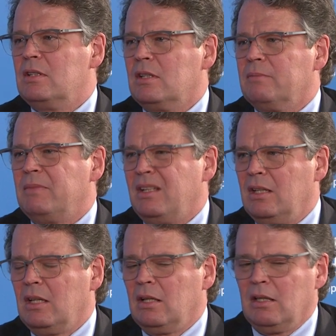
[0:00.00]
Uh, and
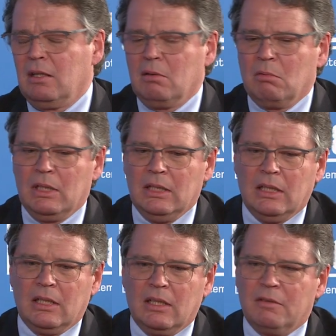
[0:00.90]
uh, when
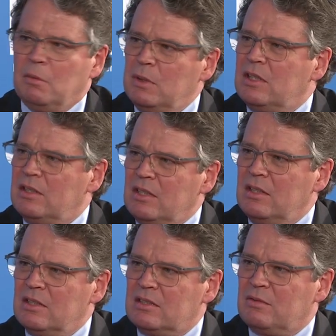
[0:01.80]
government
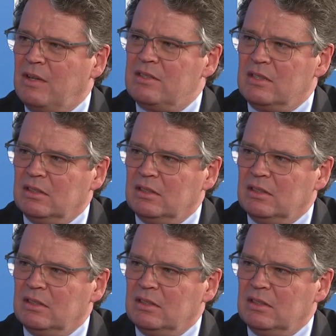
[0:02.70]
is facing